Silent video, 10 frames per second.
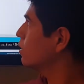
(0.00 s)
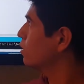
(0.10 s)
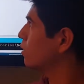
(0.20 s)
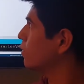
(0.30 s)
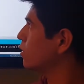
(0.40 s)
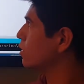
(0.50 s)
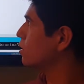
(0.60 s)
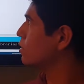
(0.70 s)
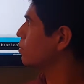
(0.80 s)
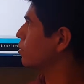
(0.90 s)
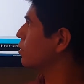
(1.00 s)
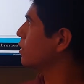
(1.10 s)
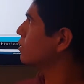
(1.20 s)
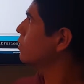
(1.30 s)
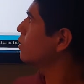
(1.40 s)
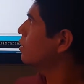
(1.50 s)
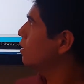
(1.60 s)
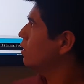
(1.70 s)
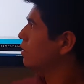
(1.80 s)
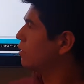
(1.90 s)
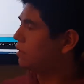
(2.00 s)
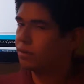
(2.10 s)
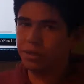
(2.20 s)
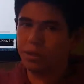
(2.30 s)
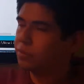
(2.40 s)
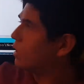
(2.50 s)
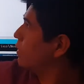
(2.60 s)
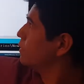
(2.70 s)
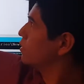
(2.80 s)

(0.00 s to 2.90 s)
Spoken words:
of this project. Here we have